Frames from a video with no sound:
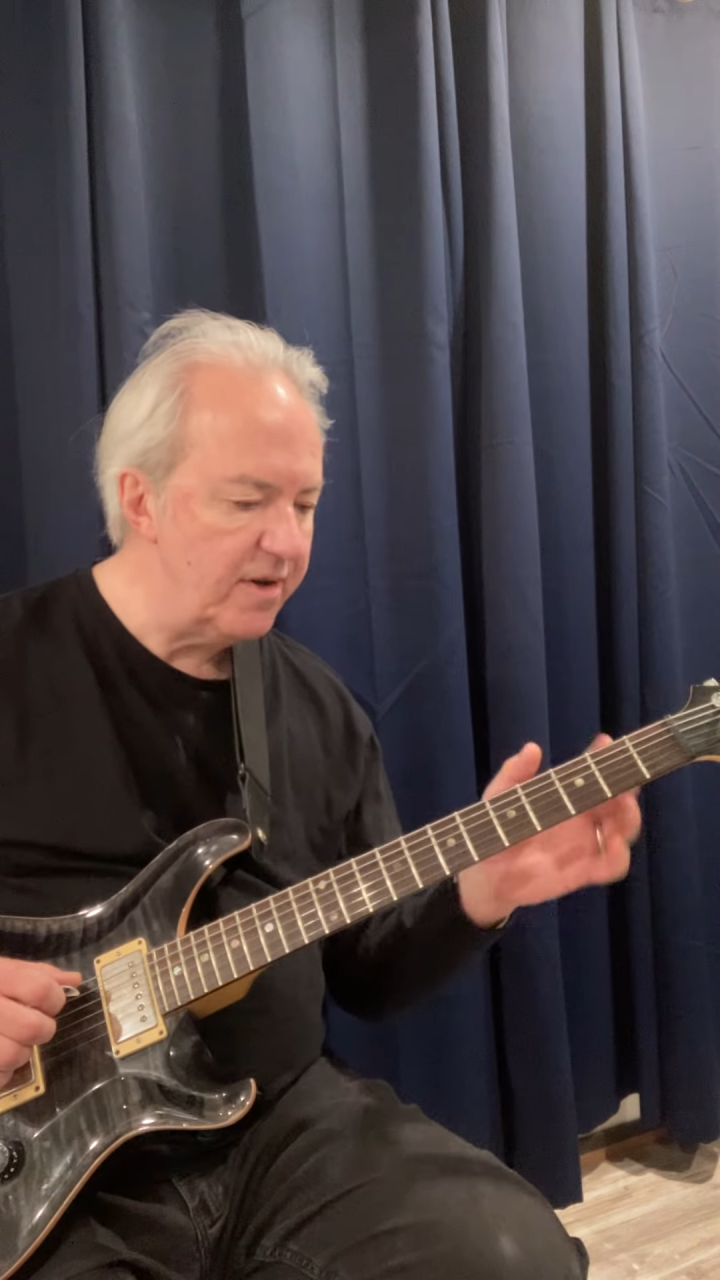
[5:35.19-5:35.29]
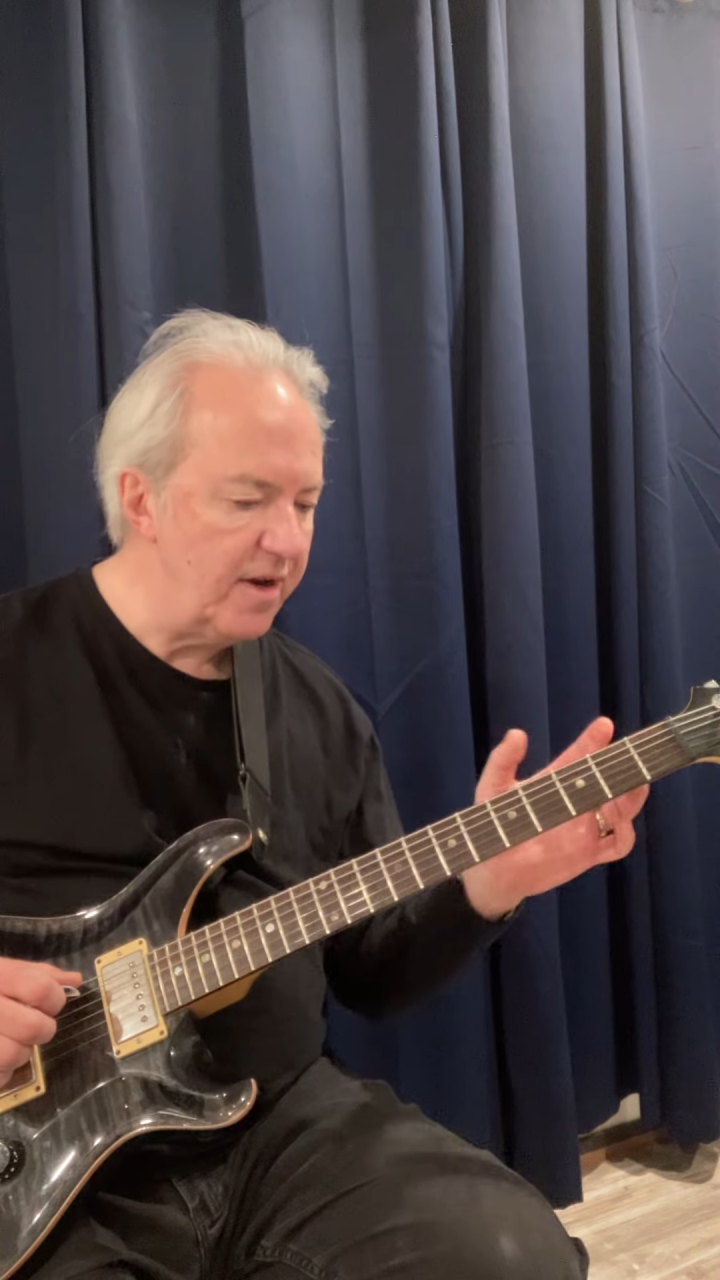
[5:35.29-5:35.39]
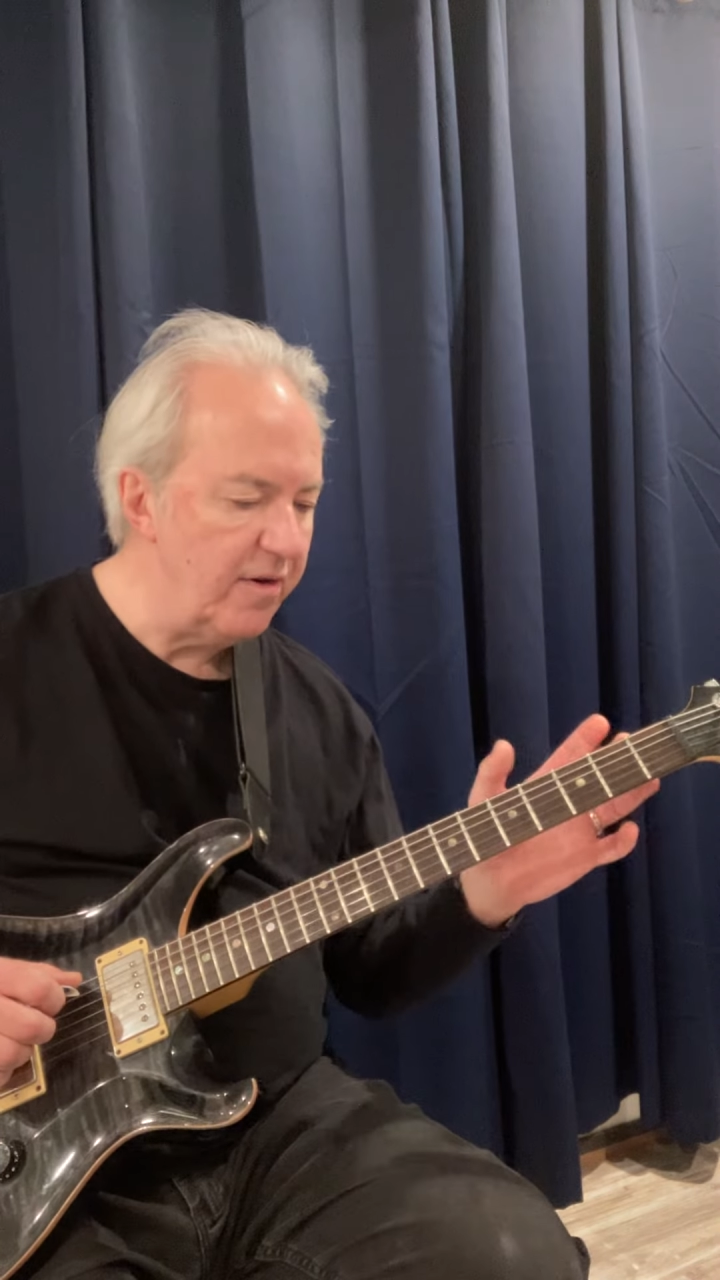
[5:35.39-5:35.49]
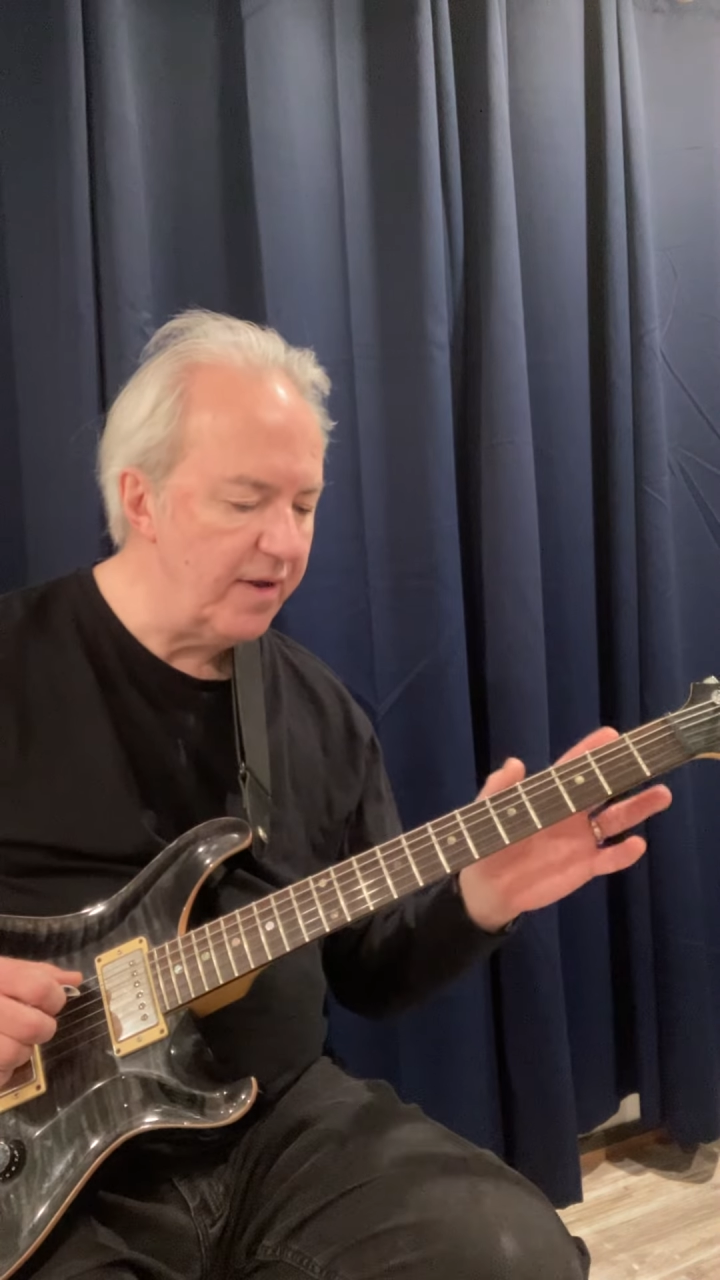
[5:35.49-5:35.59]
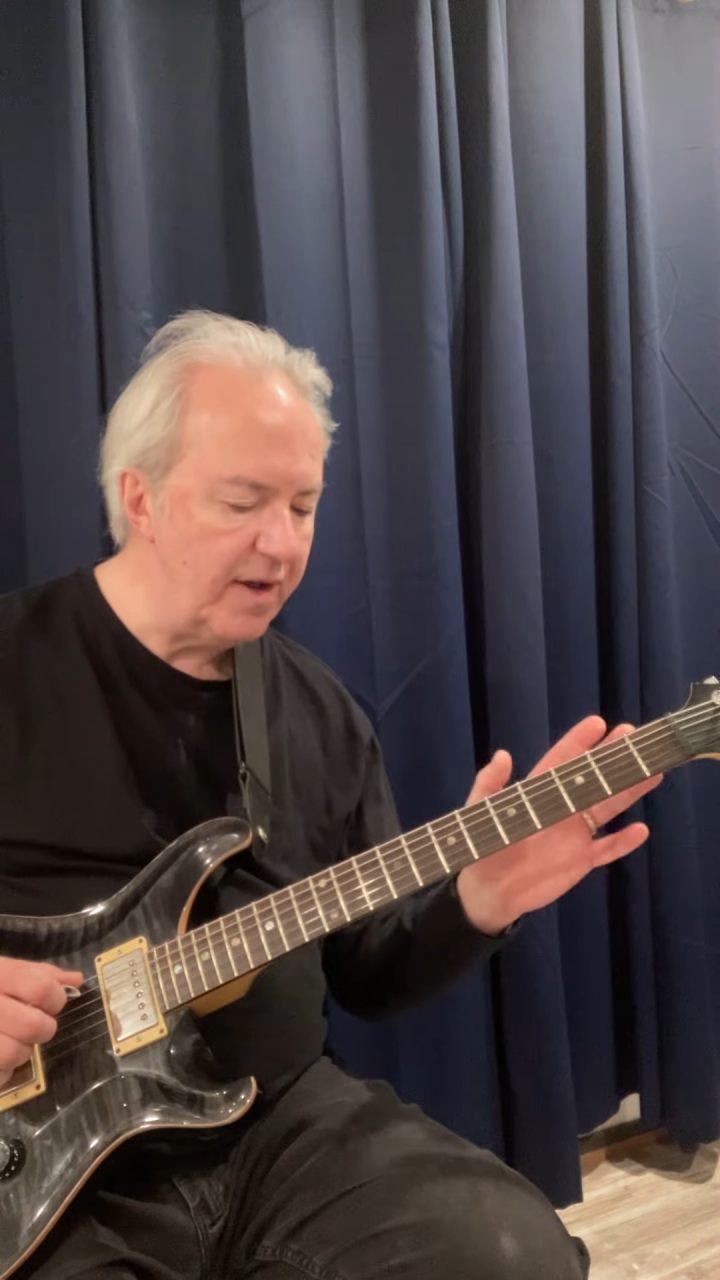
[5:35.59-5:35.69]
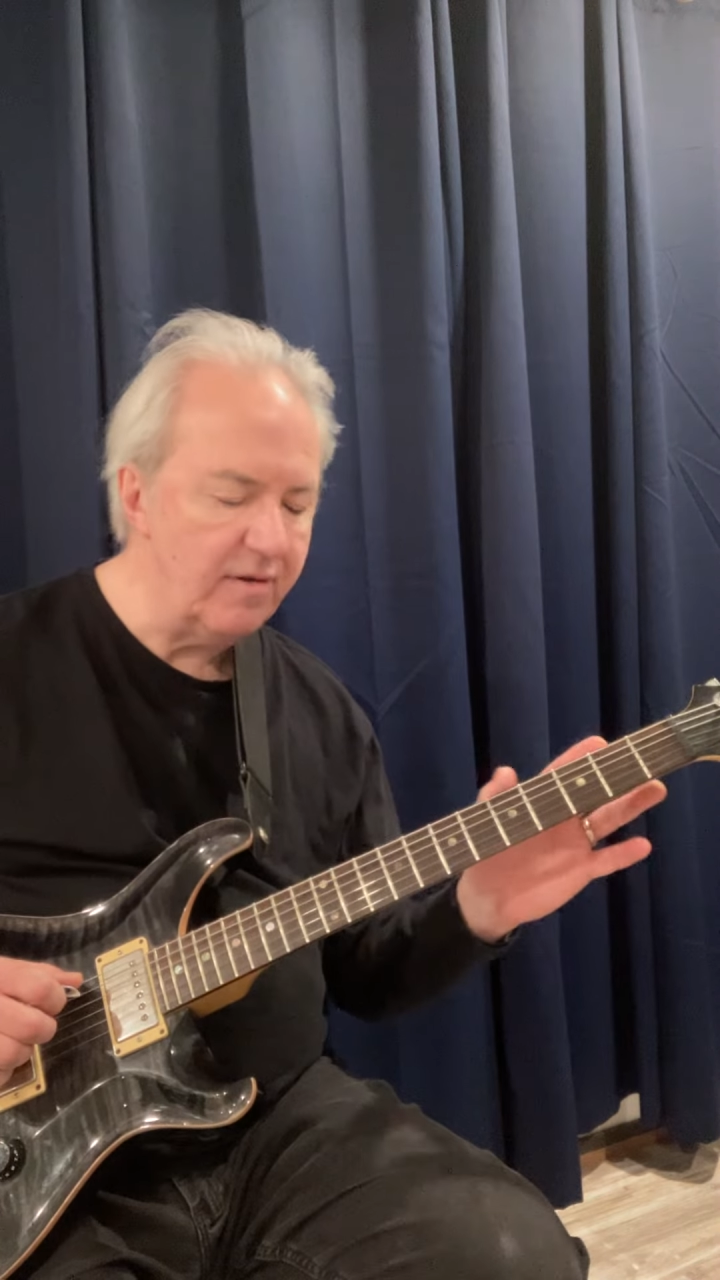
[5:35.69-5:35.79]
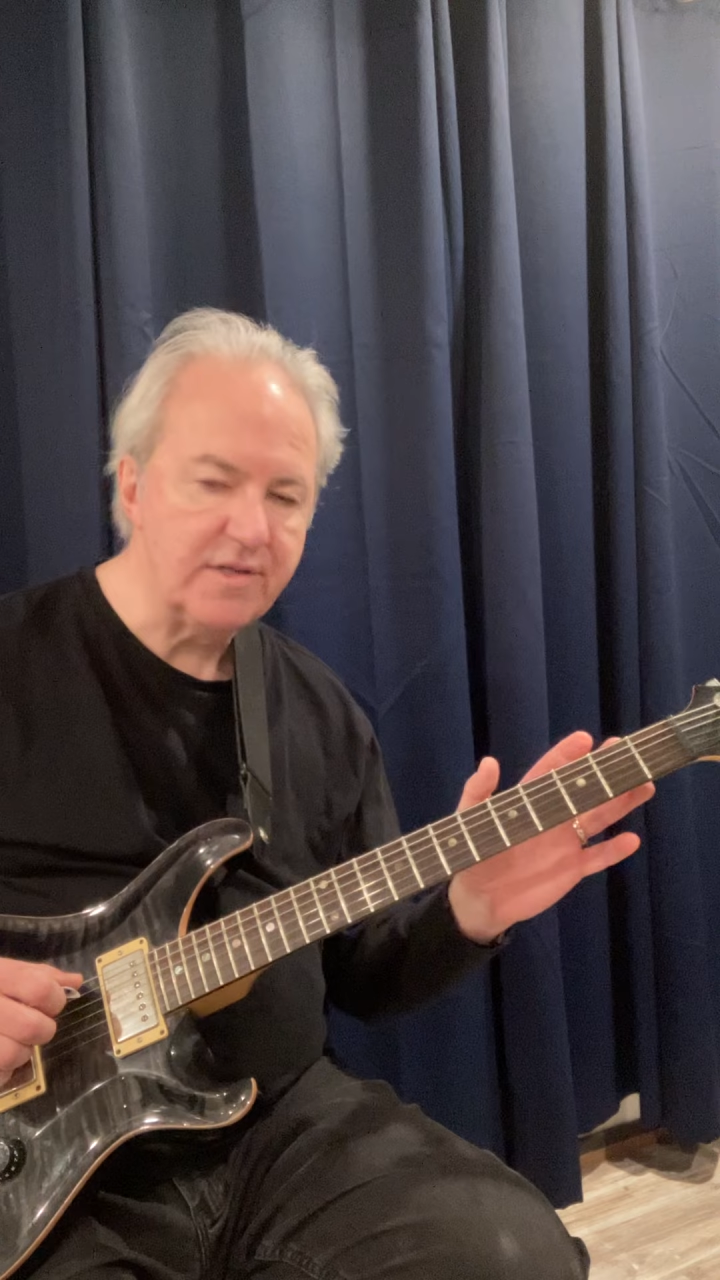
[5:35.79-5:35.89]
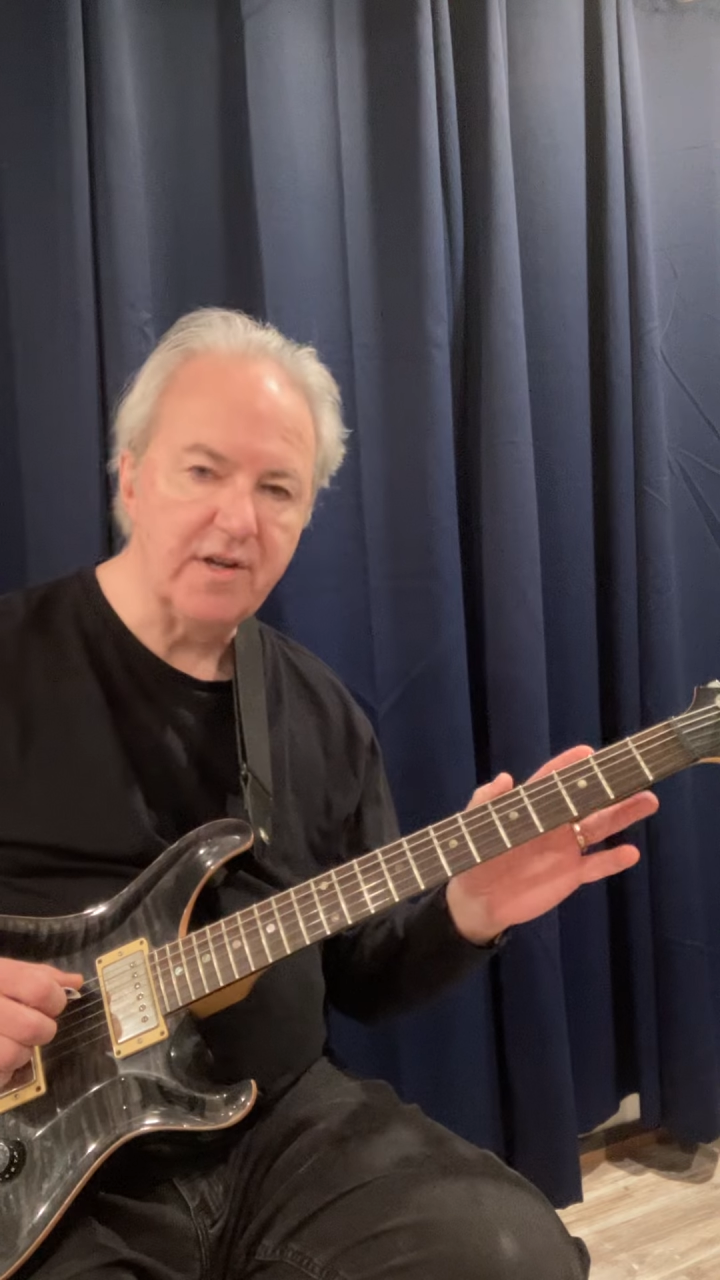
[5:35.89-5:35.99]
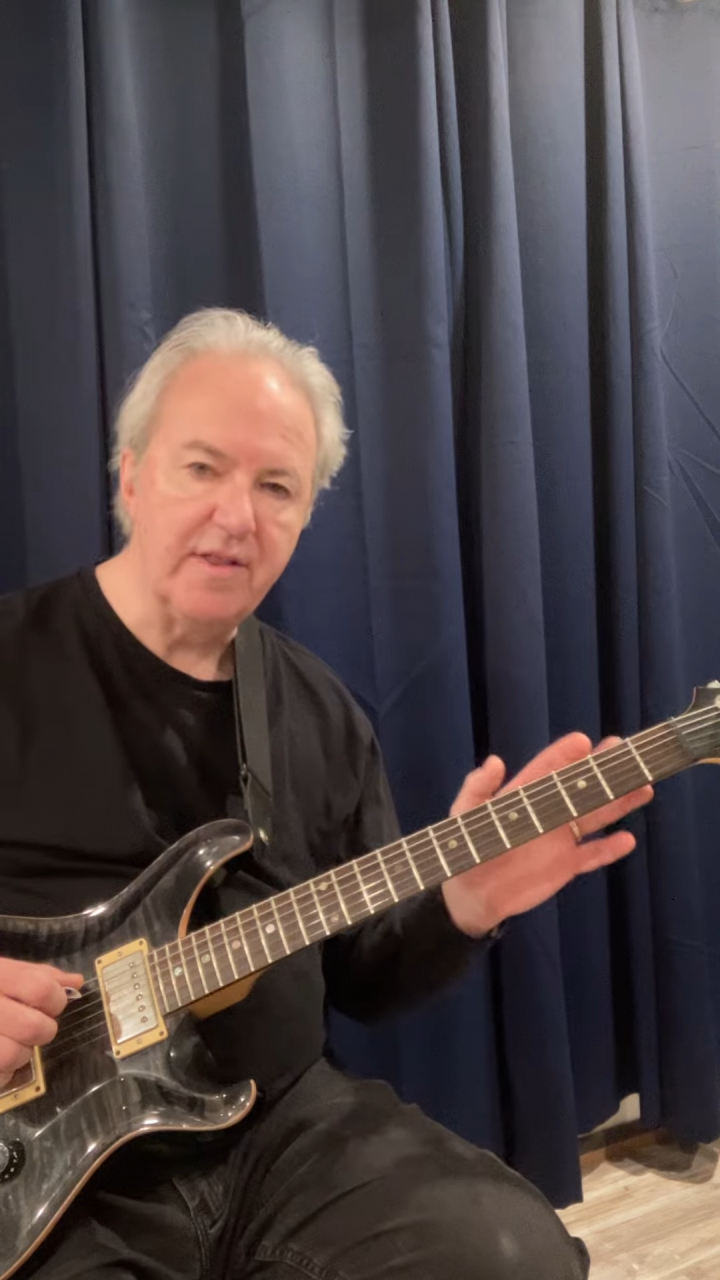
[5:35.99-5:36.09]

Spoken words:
to know the notes